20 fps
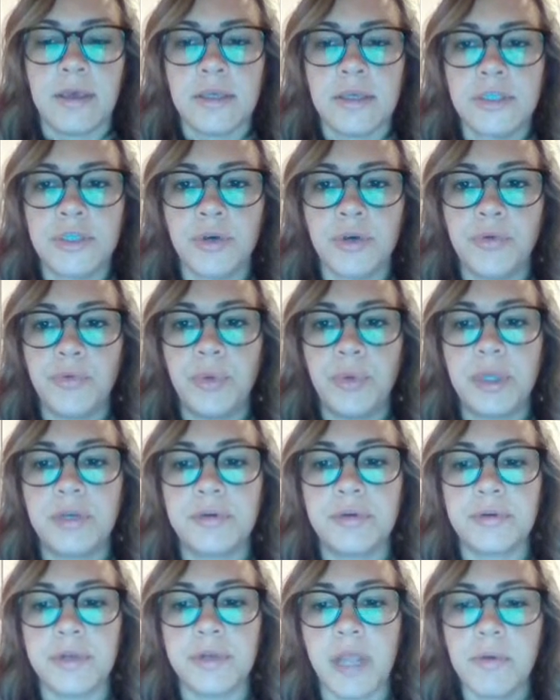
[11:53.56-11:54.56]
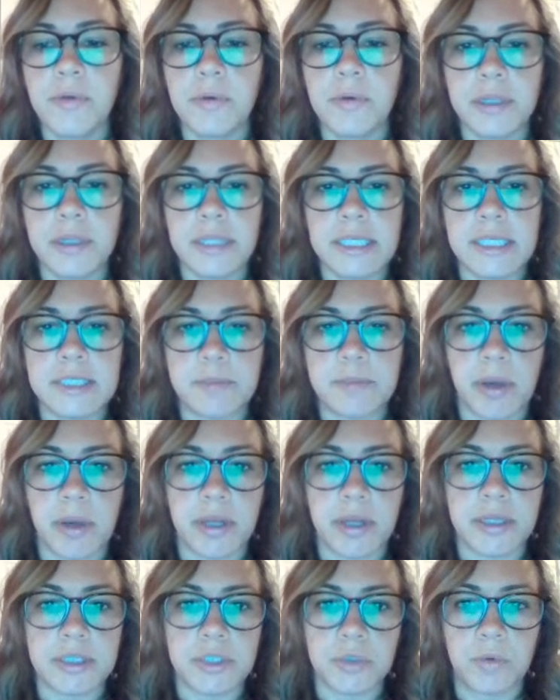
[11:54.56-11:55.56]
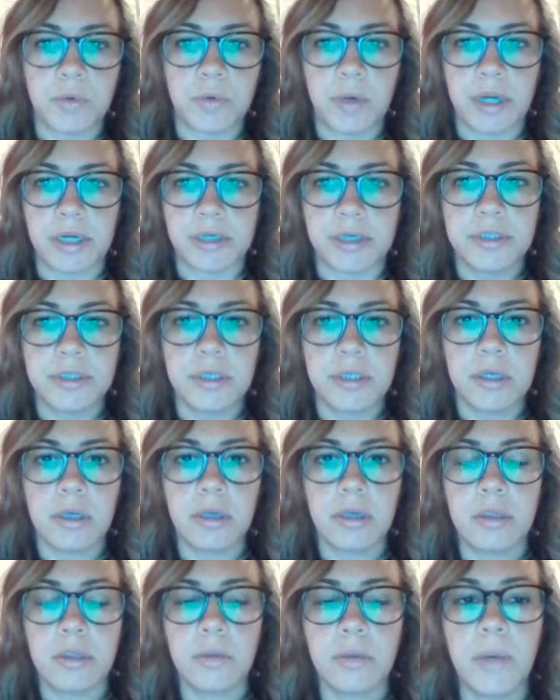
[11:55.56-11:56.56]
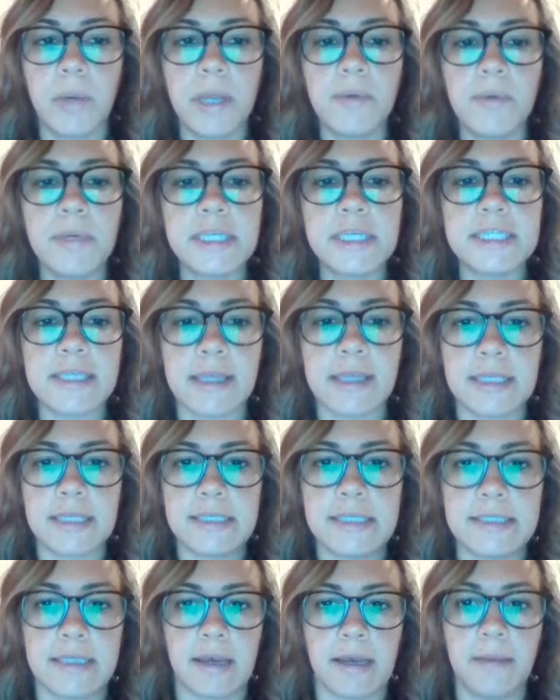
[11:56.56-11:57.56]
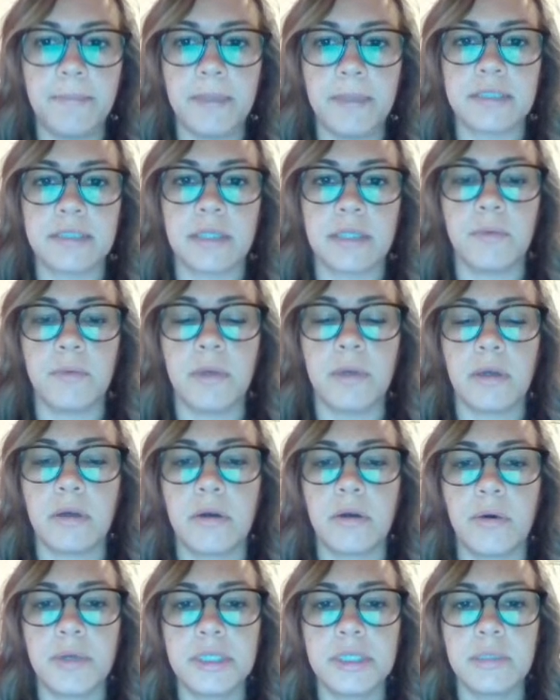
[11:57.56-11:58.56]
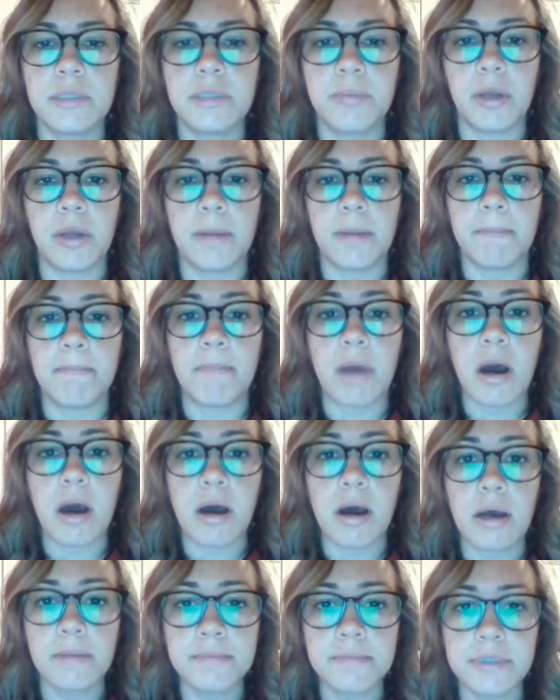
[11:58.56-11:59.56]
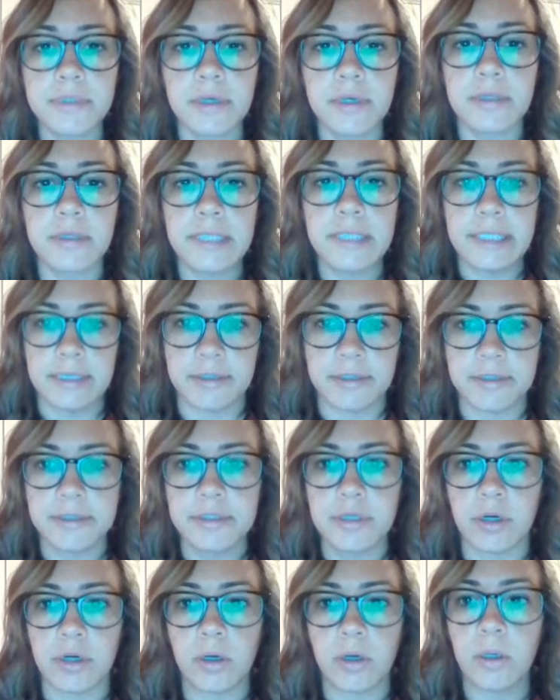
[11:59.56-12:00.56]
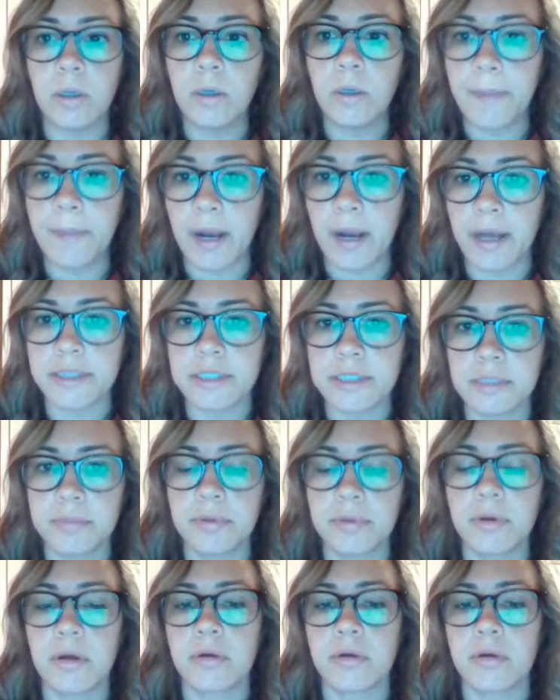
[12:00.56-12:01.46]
So if we create one of these Punnett squares, the way we set these up is that we are going to put mom's alleles, her possible